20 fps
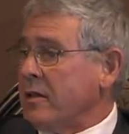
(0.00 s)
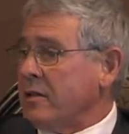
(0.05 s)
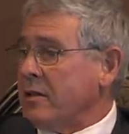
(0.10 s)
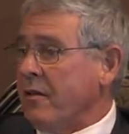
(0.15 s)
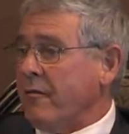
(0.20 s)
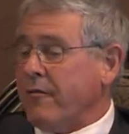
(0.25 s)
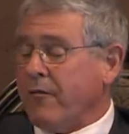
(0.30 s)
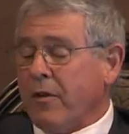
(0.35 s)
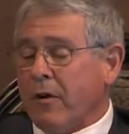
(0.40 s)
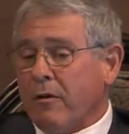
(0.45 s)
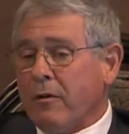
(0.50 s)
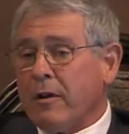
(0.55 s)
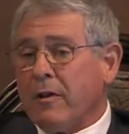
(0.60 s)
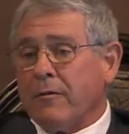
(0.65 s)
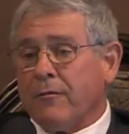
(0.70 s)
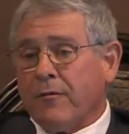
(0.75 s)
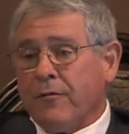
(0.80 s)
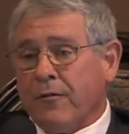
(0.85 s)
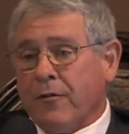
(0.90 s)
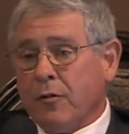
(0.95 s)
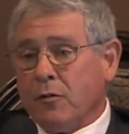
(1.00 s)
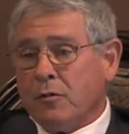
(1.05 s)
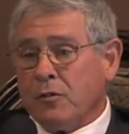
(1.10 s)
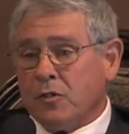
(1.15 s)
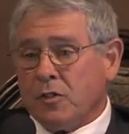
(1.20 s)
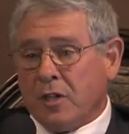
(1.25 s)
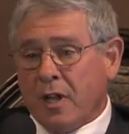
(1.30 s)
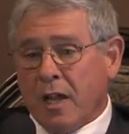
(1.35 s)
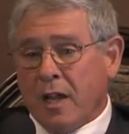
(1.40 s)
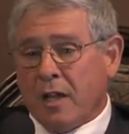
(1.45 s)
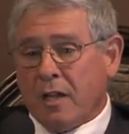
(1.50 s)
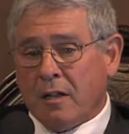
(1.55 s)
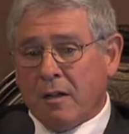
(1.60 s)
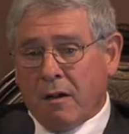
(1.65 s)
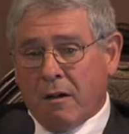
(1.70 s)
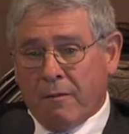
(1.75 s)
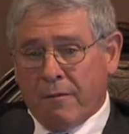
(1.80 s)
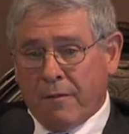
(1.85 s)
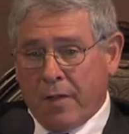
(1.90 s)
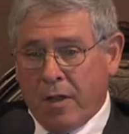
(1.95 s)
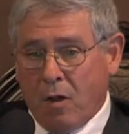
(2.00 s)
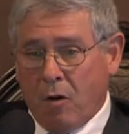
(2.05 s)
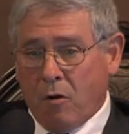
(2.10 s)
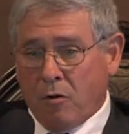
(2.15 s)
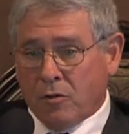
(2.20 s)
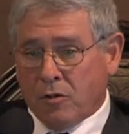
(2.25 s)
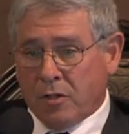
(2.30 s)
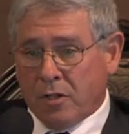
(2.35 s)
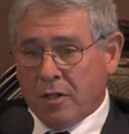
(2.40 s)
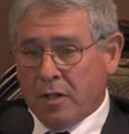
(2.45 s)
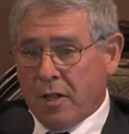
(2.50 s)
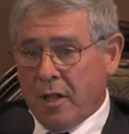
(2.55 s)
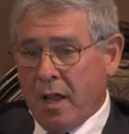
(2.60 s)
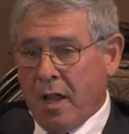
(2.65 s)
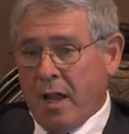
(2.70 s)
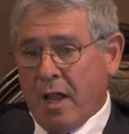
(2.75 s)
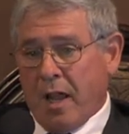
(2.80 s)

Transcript: the very food chain of the ocean?